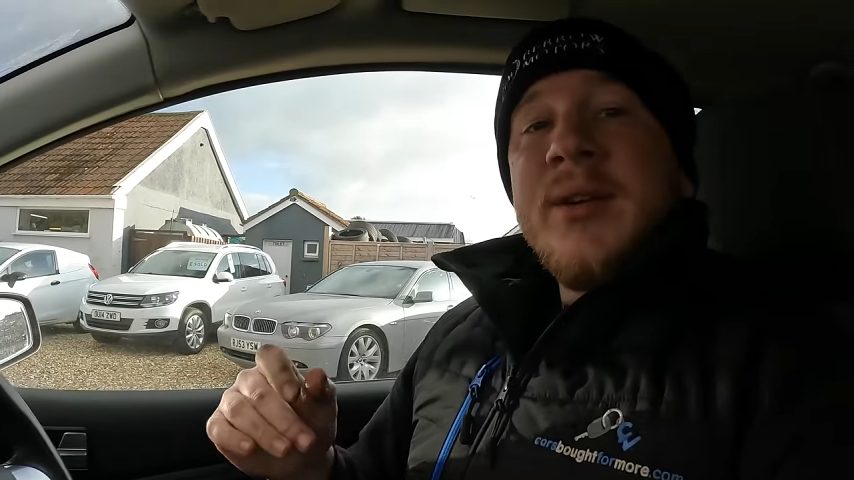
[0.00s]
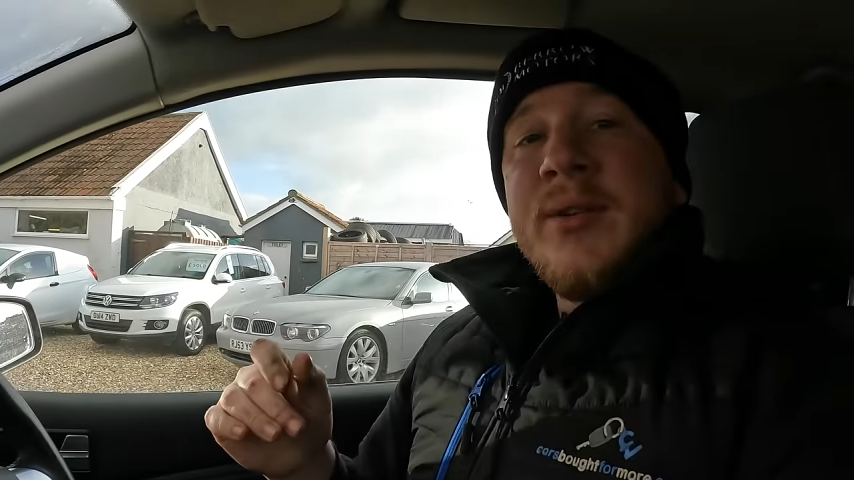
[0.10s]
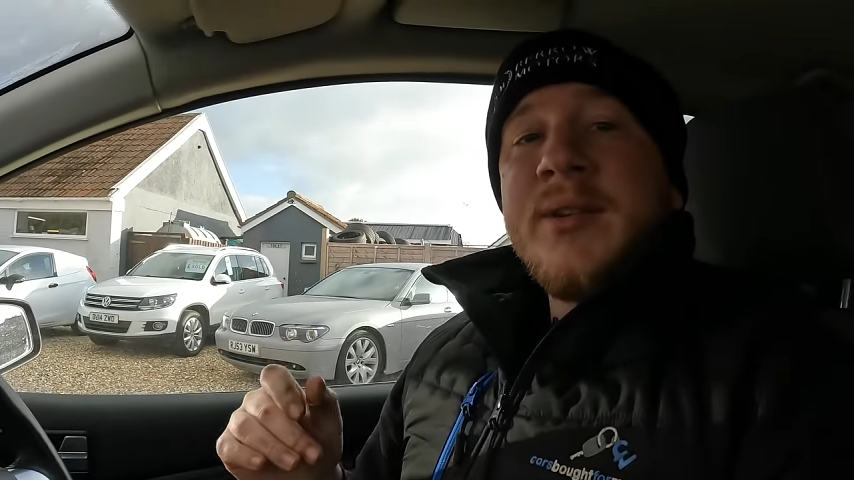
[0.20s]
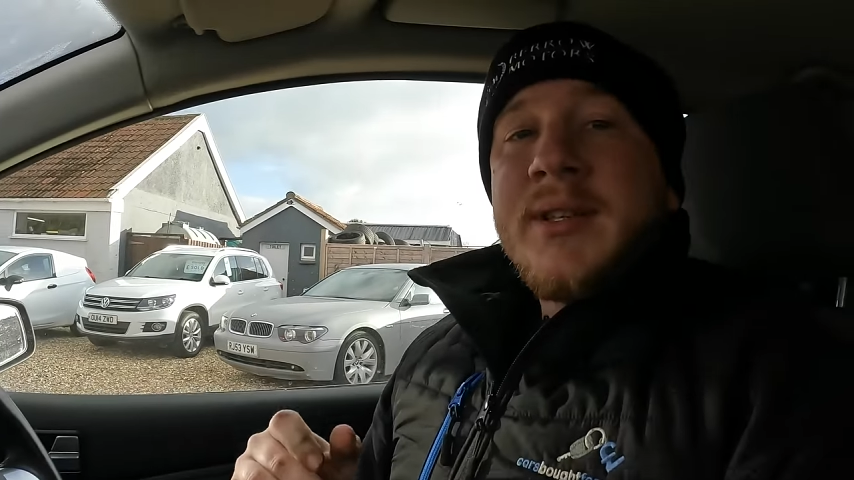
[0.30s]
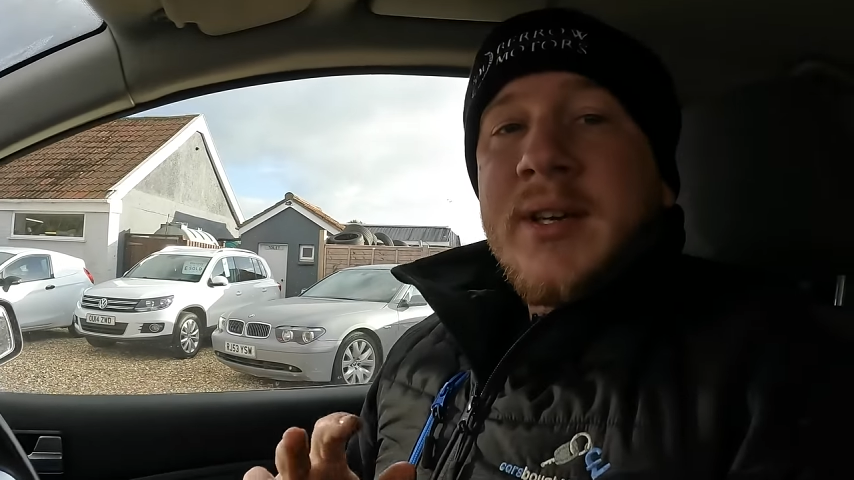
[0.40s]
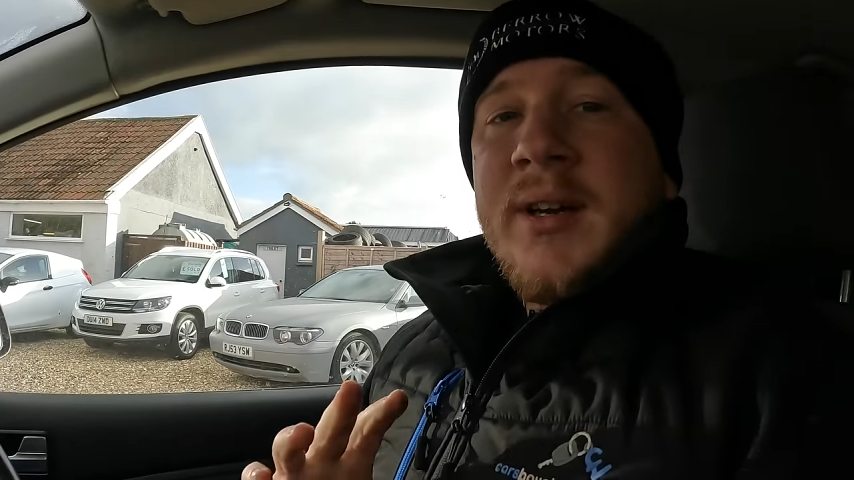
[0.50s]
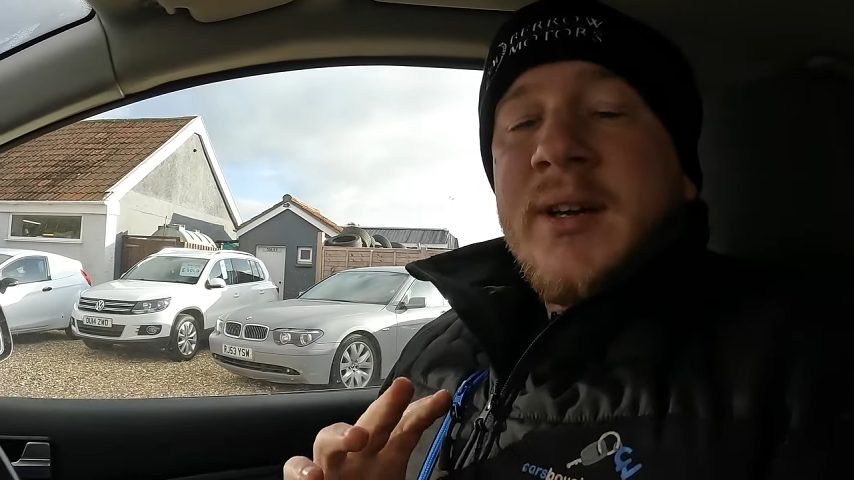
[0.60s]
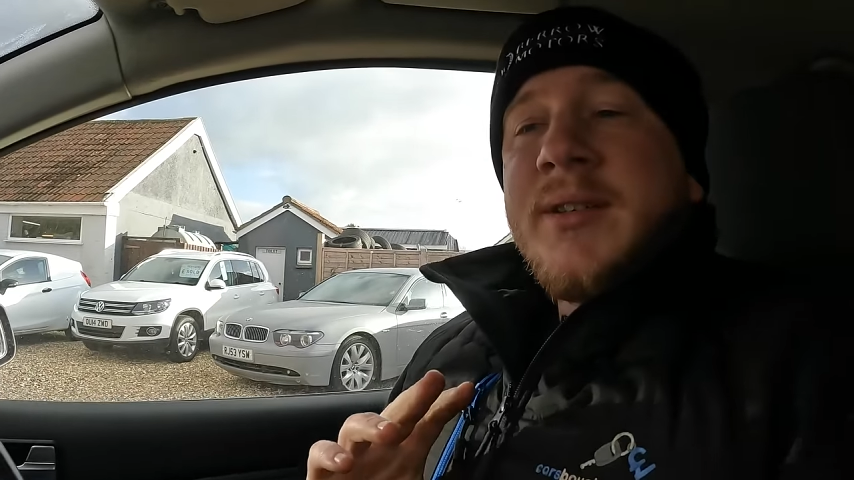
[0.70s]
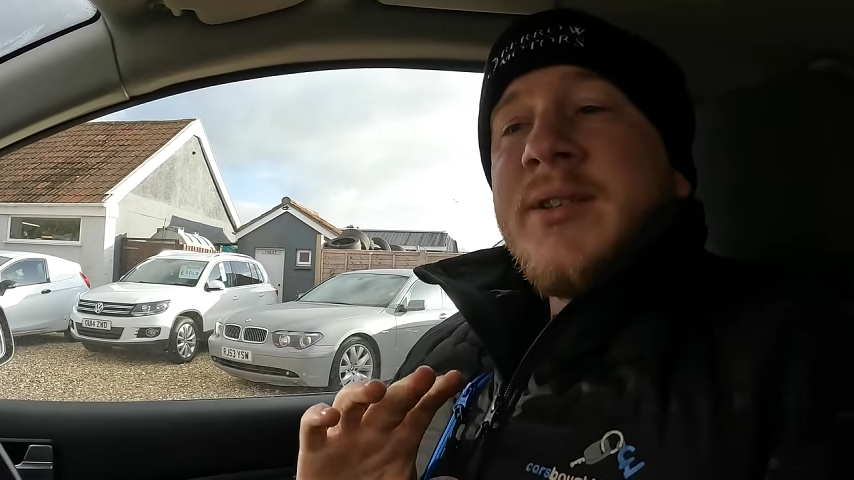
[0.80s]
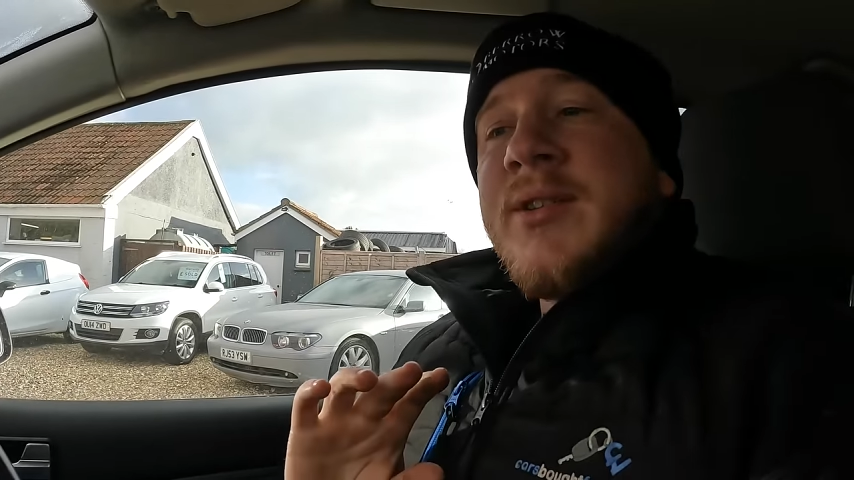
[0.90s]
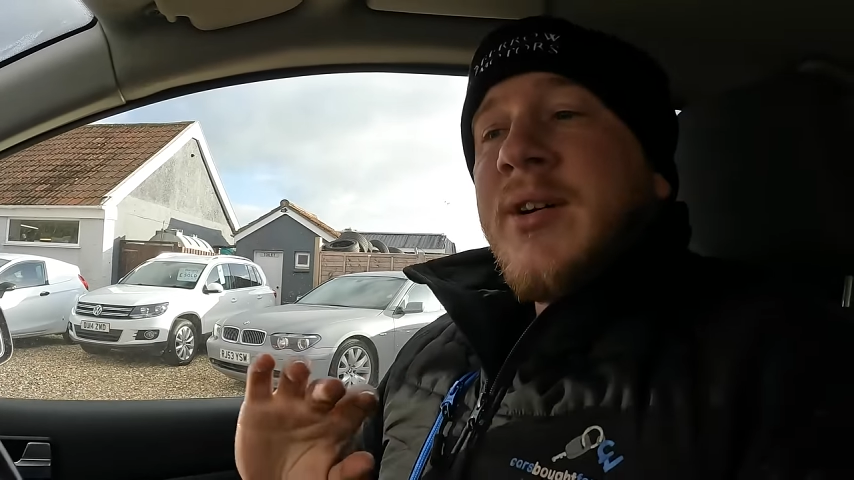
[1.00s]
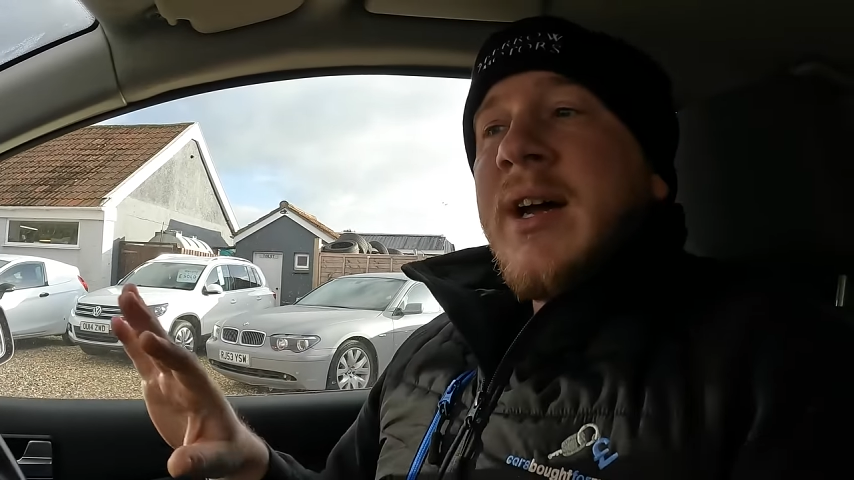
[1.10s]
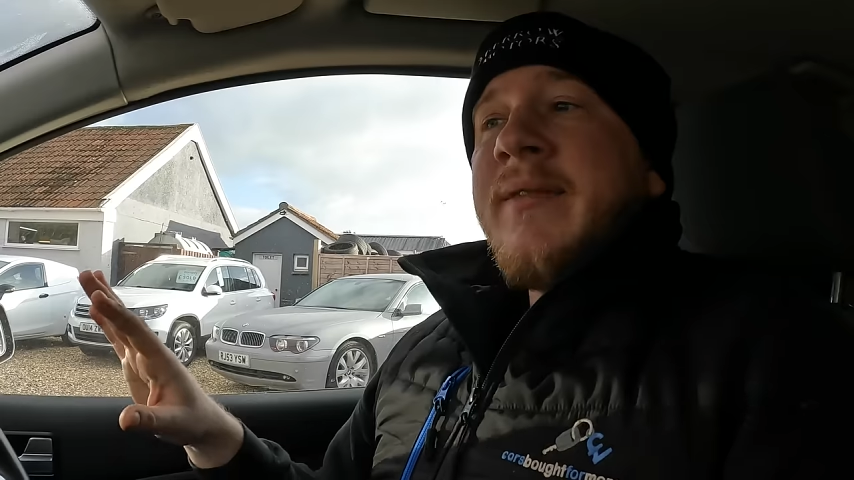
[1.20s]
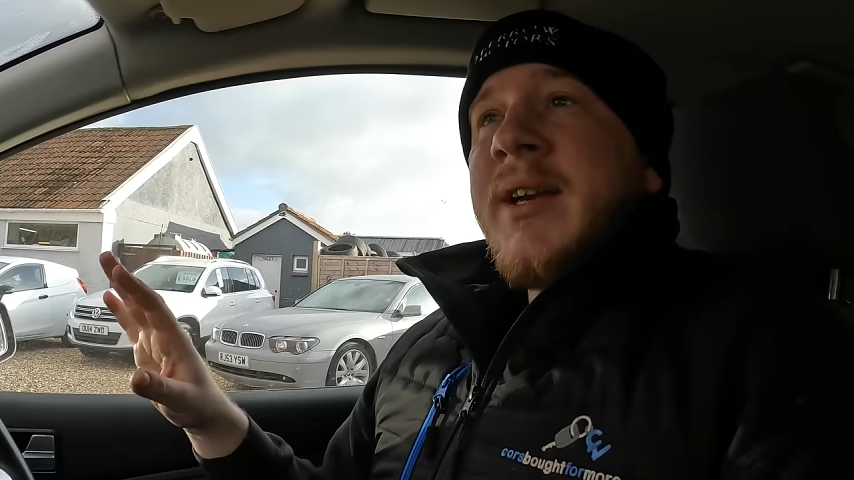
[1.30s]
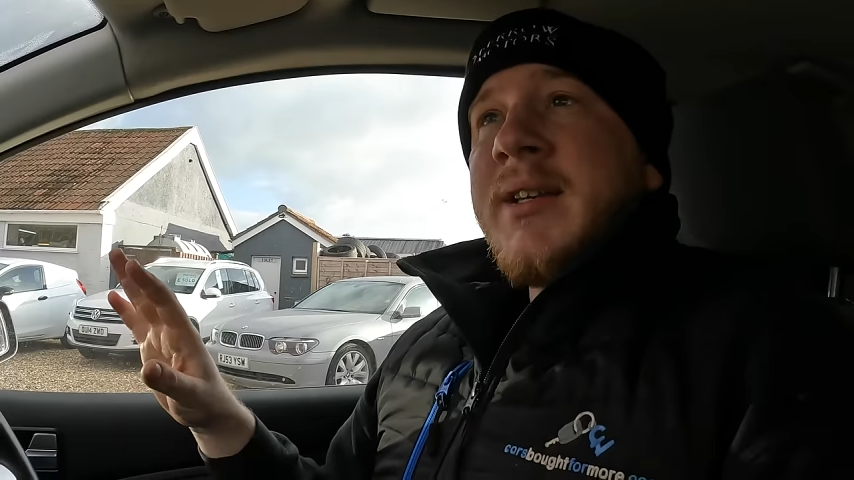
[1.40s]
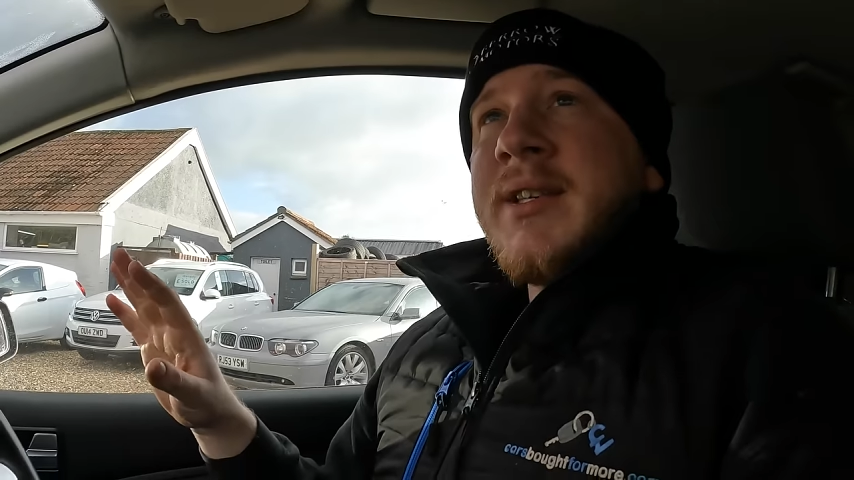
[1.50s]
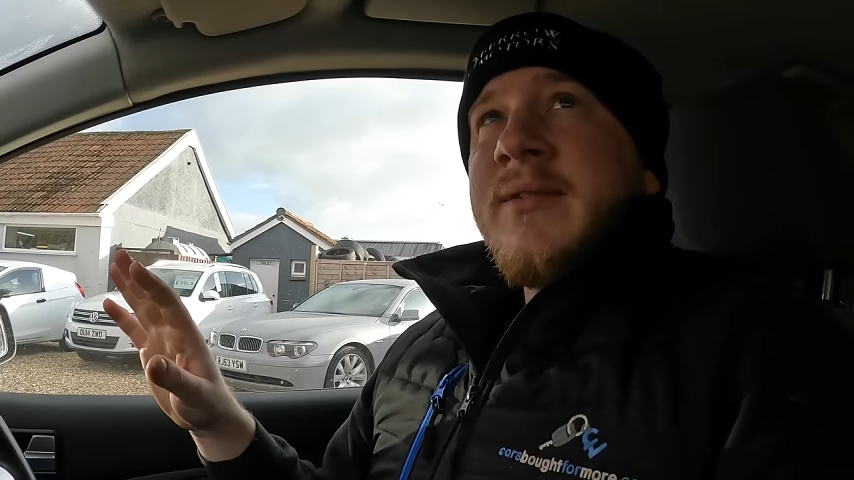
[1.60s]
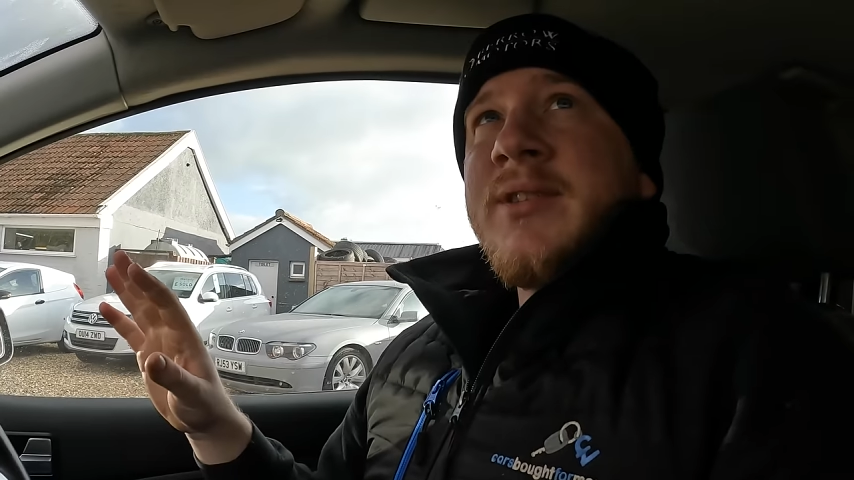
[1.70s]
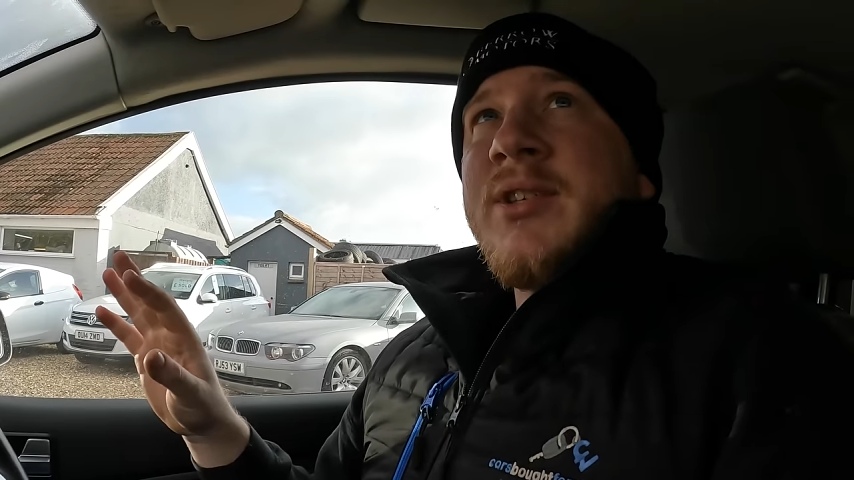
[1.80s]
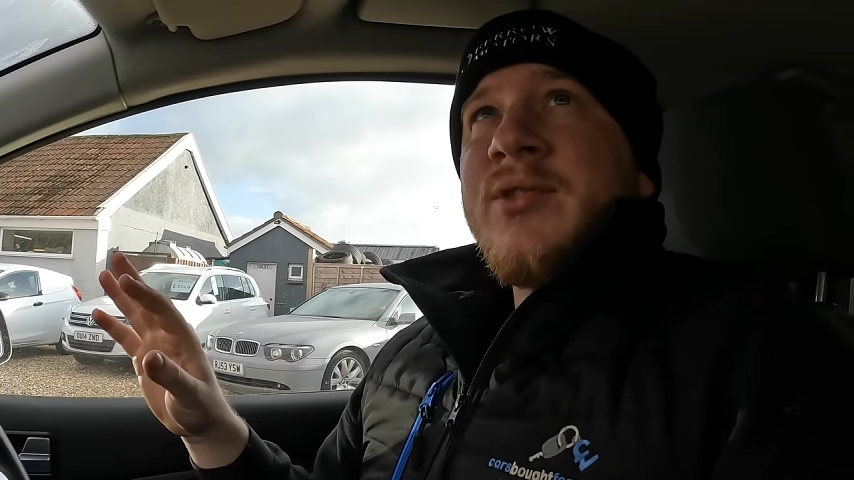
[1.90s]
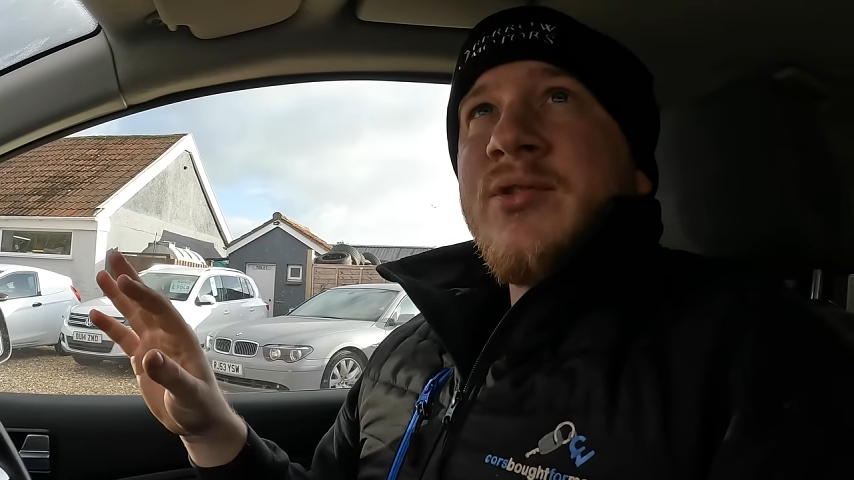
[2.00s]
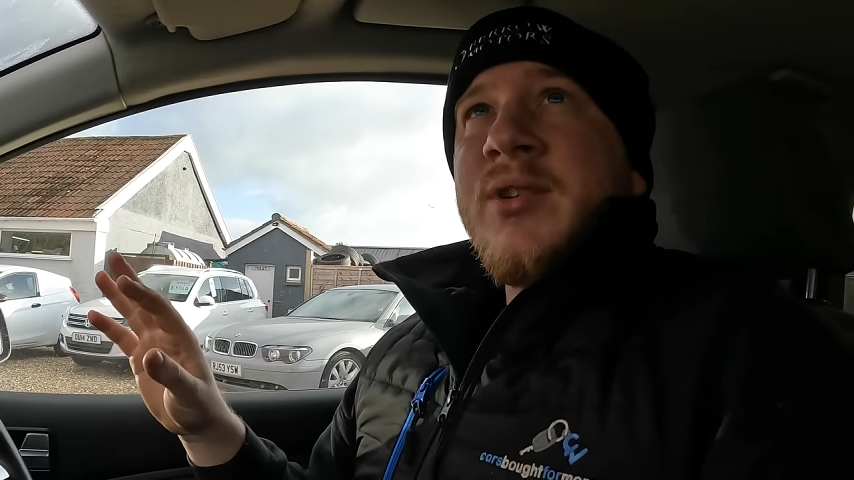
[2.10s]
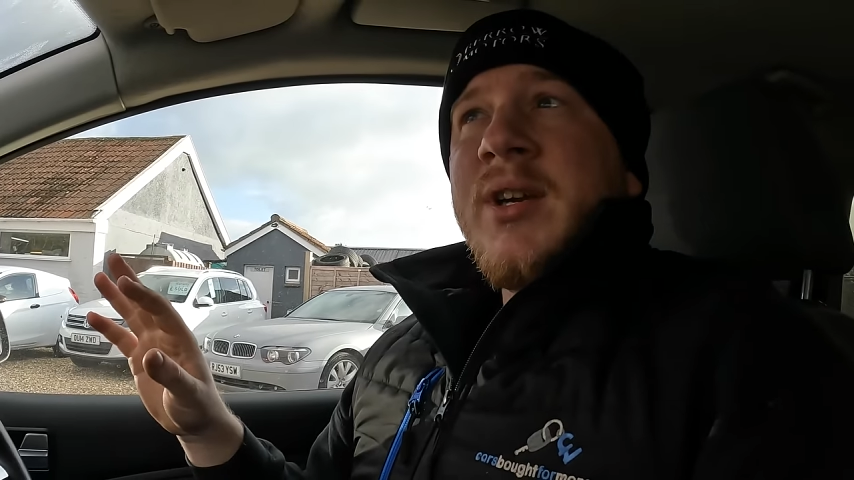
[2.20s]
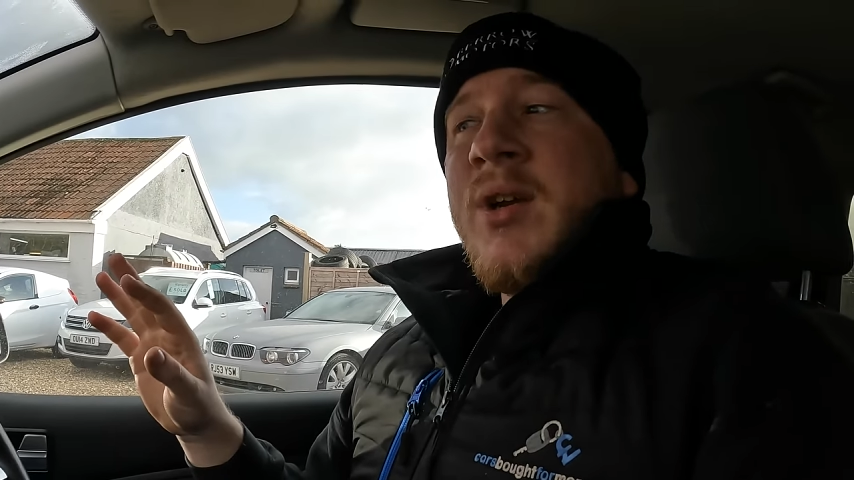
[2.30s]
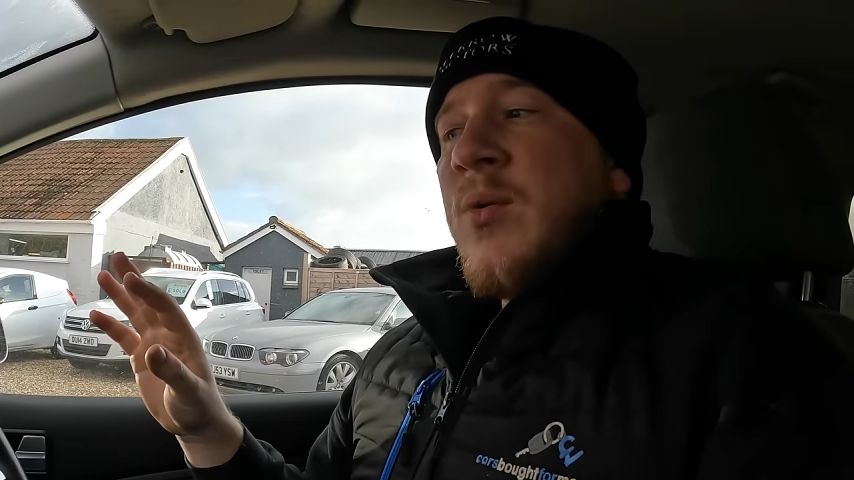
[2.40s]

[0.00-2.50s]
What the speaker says: you that this car does not have any service history